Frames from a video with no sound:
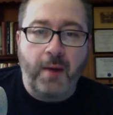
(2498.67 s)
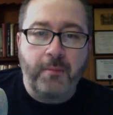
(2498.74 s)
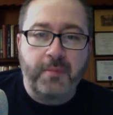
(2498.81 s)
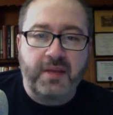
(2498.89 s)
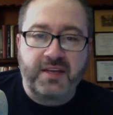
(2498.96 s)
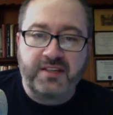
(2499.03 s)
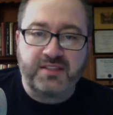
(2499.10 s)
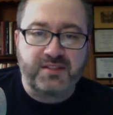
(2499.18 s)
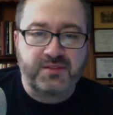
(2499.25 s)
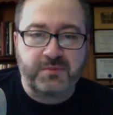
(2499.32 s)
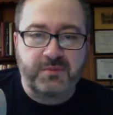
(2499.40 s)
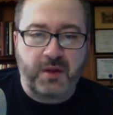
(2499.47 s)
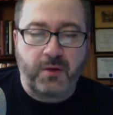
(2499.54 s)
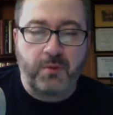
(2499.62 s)
He's
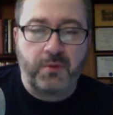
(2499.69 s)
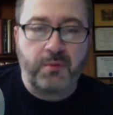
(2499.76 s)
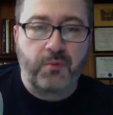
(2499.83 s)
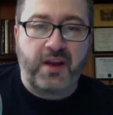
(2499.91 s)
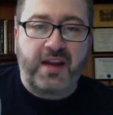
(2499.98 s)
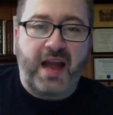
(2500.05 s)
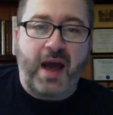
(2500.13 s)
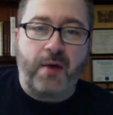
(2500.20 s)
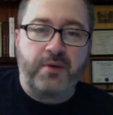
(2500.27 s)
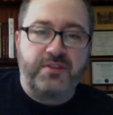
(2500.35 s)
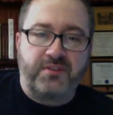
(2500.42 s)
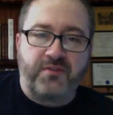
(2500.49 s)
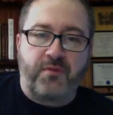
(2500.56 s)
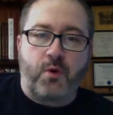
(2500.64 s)
right now
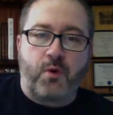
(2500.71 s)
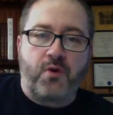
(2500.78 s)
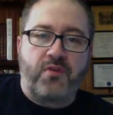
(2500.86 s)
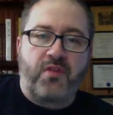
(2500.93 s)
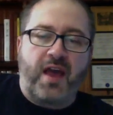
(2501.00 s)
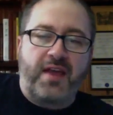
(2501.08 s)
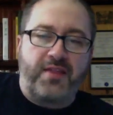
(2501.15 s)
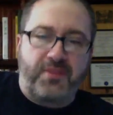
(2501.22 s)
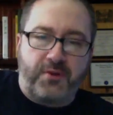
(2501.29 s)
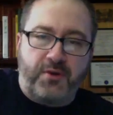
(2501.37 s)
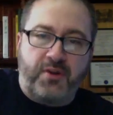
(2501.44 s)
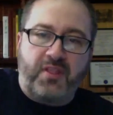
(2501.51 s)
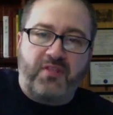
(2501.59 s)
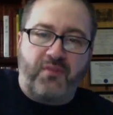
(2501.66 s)
he's a fourth
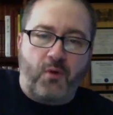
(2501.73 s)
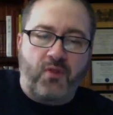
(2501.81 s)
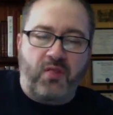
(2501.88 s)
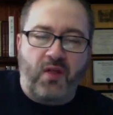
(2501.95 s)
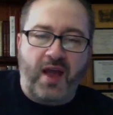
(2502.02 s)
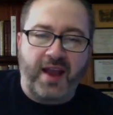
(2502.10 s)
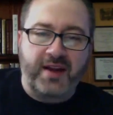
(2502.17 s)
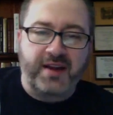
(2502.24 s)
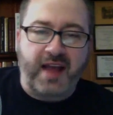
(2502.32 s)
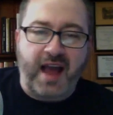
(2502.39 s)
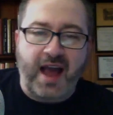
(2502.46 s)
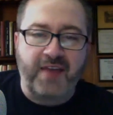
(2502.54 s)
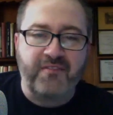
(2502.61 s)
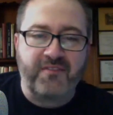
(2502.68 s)
line
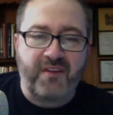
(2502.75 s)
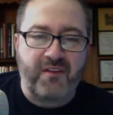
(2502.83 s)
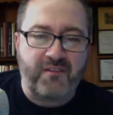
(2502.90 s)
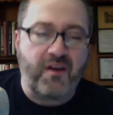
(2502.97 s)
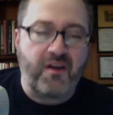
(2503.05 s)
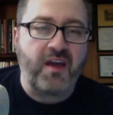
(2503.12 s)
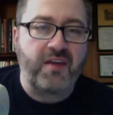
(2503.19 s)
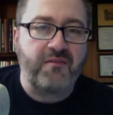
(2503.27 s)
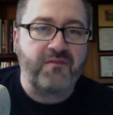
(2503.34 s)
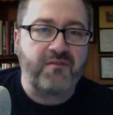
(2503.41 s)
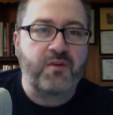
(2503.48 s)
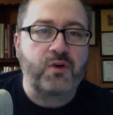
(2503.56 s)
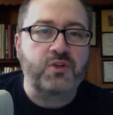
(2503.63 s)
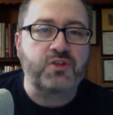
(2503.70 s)
guy, a
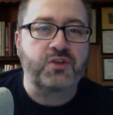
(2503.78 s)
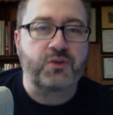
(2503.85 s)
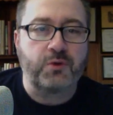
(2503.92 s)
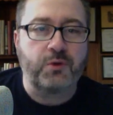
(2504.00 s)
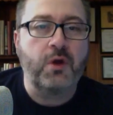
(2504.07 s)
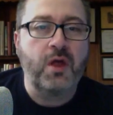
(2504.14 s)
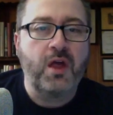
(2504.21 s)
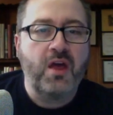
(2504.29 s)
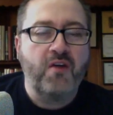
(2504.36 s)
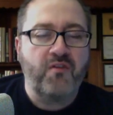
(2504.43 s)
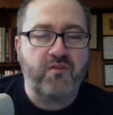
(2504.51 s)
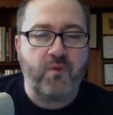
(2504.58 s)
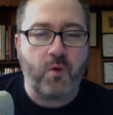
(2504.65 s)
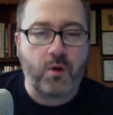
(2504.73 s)
versatile
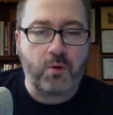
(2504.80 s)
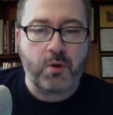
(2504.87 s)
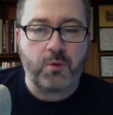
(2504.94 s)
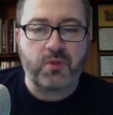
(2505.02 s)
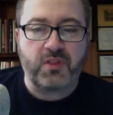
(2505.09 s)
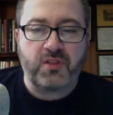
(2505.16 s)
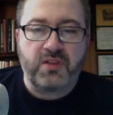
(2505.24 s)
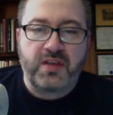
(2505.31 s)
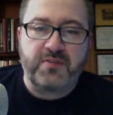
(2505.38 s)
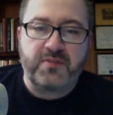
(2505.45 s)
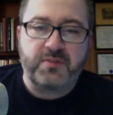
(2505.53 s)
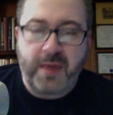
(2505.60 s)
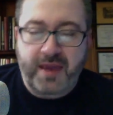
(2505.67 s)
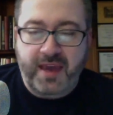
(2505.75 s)
forward with the
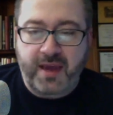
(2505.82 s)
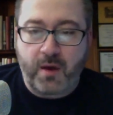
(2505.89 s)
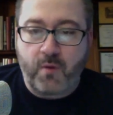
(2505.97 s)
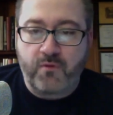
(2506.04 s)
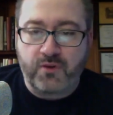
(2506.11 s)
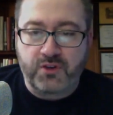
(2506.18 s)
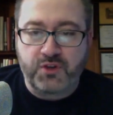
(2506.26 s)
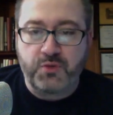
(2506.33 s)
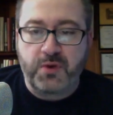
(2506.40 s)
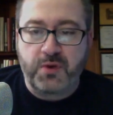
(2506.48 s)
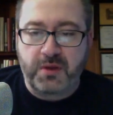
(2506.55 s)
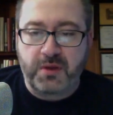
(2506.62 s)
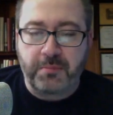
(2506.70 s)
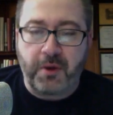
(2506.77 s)
Leafs, making over $2
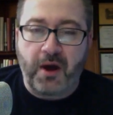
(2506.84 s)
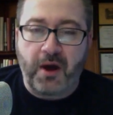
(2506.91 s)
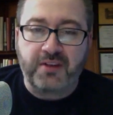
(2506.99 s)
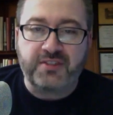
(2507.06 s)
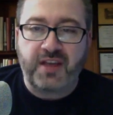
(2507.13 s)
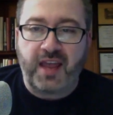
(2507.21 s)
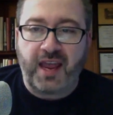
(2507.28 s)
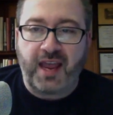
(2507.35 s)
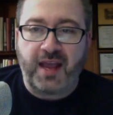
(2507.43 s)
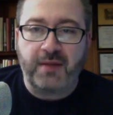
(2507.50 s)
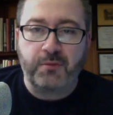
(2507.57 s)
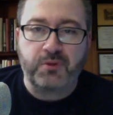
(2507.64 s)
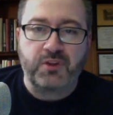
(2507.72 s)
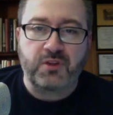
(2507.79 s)
million,
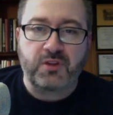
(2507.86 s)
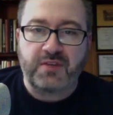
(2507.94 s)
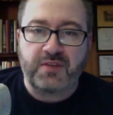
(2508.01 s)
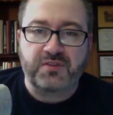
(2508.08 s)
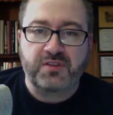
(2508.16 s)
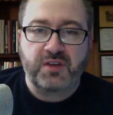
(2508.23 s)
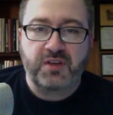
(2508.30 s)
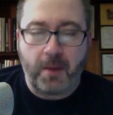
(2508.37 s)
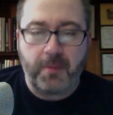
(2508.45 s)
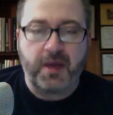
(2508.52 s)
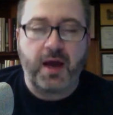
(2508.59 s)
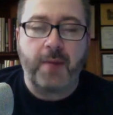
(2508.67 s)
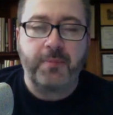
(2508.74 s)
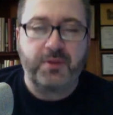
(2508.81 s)
and with the Leafs
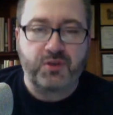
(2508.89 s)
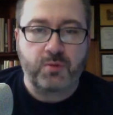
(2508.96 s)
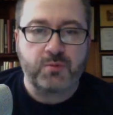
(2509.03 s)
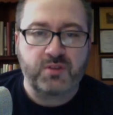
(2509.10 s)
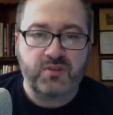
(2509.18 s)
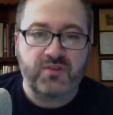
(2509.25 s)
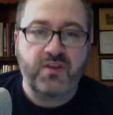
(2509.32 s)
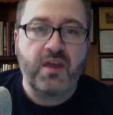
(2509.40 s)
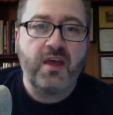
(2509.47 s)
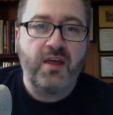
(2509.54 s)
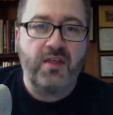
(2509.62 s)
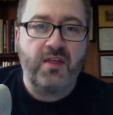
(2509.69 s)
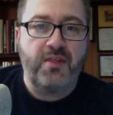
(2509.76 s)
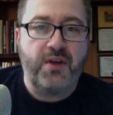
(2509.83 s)
coming up in terms of
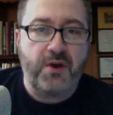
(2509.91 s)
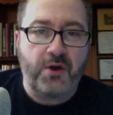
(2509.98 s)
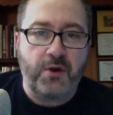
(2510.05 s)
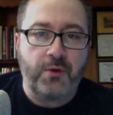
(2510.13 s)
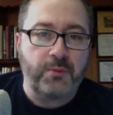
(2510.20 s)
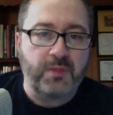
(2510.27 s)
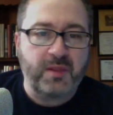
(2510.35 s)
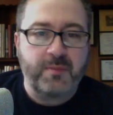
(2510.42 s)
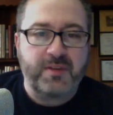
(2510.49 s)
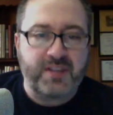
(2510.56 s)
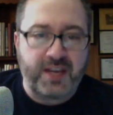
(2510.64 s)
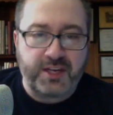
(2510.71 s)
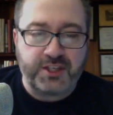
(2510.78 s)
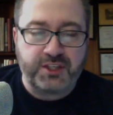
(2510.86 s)
their
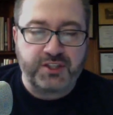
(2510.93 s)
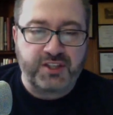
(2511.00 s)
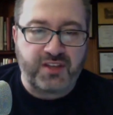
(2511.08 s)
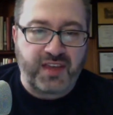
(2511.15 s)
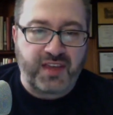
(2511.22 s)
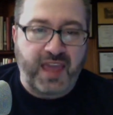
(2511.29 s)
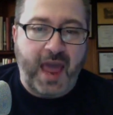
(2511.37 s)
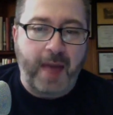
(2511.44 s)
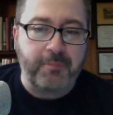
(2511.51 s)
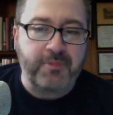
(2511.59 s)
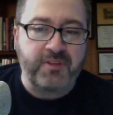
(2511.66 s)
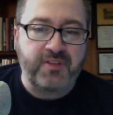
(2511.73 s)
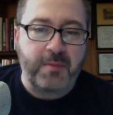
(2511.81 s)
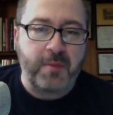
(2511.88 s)
limitations on the
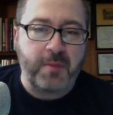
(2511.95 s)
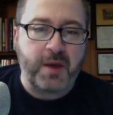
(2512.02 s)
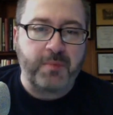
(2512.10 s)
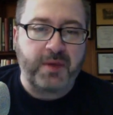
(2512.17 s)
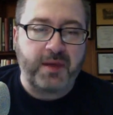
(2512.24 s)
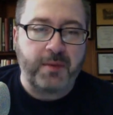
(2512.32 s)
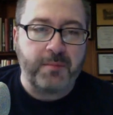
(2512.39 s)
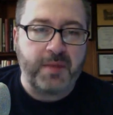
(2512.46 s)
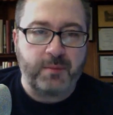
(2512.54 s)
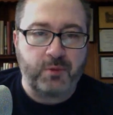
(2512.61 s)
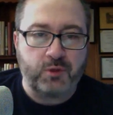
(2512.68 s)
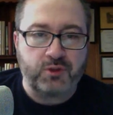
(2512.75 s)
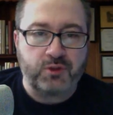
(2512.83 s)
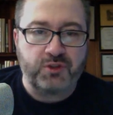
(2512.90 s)
cap that they might be
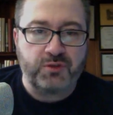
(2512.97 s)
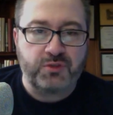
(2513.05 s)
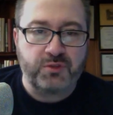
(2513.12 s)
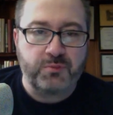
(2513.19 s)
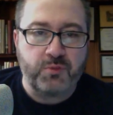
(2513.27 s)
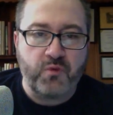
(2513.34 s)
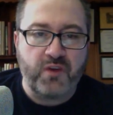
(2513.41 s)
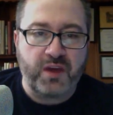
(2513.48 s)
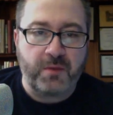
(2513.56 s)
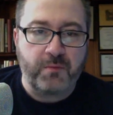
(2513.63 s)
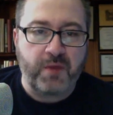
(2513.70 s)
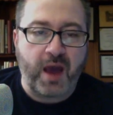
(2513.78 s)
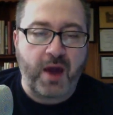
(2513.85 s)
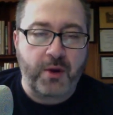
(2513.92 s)
amenable to
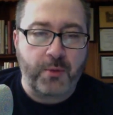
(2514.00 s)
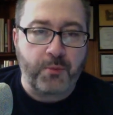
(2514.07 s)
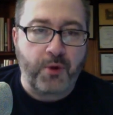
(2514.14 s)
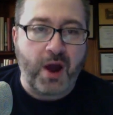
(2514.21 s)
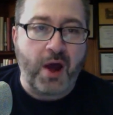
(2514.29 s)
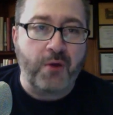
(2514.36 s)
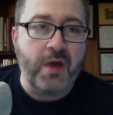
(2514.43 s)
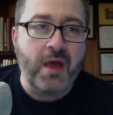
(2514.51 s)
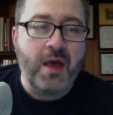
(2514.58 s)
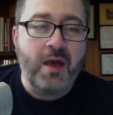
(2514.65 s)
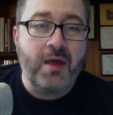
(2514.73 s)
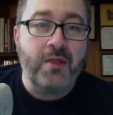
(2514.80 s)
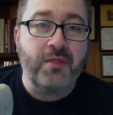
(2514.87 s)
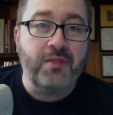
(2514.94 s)
moving Connor Brown.
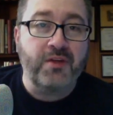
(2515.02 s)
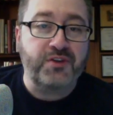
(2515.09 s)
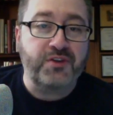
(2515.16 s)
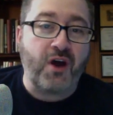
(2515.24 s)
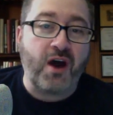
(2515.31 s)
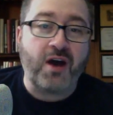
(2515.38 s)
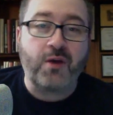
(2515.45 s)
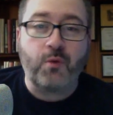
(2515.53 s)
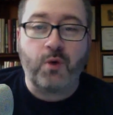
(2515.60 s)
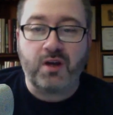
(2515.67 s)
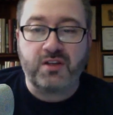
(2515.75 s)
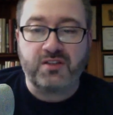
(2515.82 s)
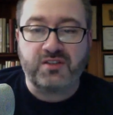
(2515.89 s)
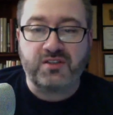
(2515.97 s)
The talk
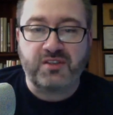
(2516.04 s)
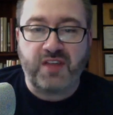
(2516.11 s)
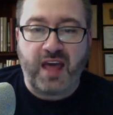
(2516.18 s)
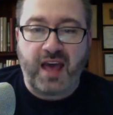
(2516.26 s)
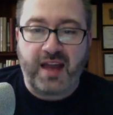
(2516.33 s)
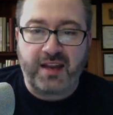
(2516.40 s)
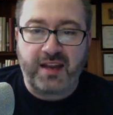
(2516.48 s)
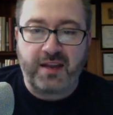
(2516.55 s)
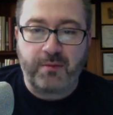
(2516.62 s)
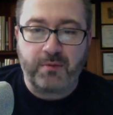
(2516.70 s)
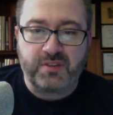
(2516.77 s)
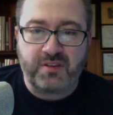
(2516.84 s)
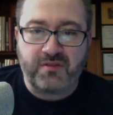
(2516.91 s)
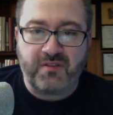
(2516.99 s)
was that it
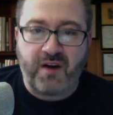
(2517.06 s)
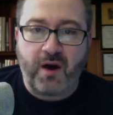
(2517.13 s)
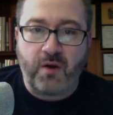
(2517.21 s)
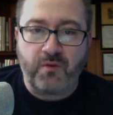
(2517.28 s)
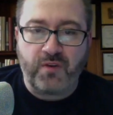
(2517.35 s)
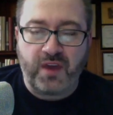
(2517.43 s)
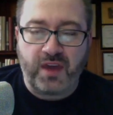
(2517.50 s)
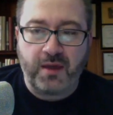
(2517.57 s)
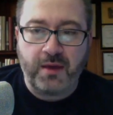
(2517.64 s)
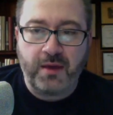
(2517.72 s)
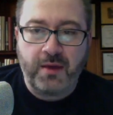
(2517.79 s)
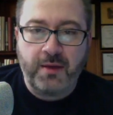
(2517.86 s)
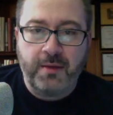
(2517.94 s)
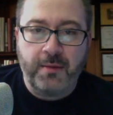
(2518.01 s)
was involving
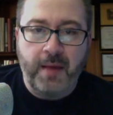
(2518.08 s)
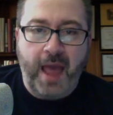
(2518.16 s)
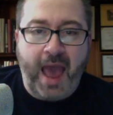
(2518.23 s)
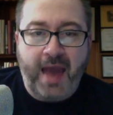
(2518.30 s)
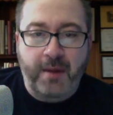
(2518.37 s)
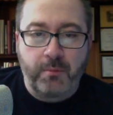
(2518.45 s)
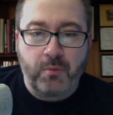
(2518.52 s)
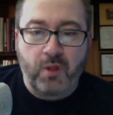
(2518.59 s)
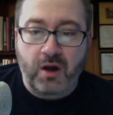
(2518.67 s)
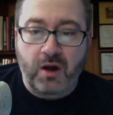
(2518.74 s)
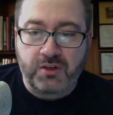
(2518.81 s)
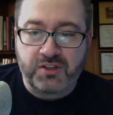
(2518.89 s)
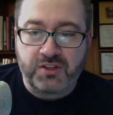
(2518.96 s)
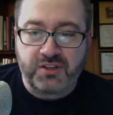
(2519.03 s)
Adam
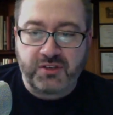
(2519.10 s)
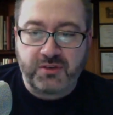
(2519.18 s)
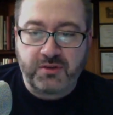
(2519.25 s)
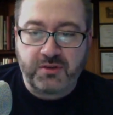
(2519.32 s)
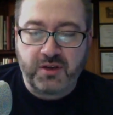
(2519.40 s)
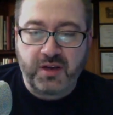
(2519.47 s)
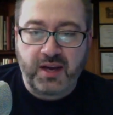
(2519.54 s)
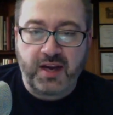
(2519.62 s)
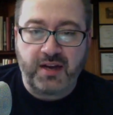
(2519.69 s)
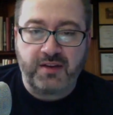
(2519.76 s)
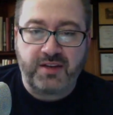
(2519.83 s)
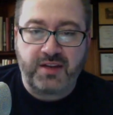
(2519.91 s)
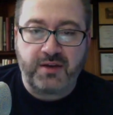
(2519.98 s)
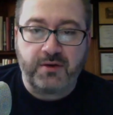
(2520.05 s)
Larson in a
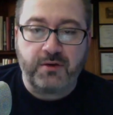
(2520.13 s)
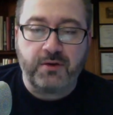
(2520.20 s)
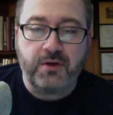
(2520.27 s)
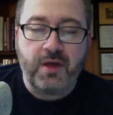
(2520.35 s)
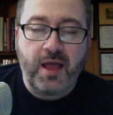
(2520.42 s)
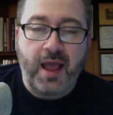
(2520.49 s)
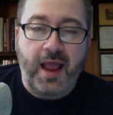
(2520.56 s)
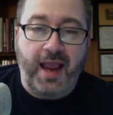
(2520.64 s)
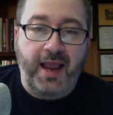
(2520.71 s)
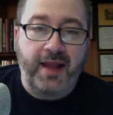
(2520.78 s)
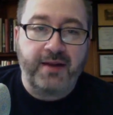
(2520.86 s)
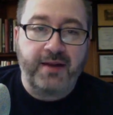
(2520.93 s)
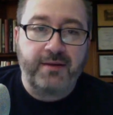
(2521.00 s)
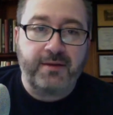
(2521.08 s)
deal,
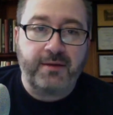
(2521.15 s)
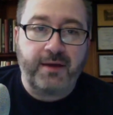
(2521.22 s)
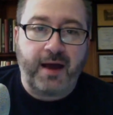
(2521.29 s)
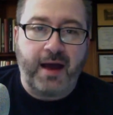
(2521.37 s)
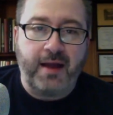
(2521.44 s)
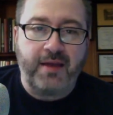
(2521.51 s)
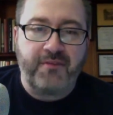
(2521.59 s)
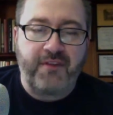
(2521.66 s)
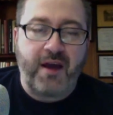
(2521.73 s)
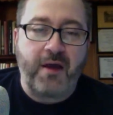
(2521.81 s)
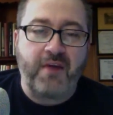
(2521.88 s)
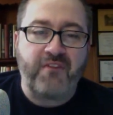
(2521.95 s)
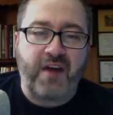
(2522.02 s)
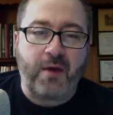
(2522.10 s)
and if
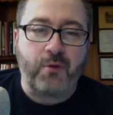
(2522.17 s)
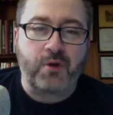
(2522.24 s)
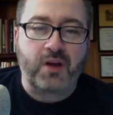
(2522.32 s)
I were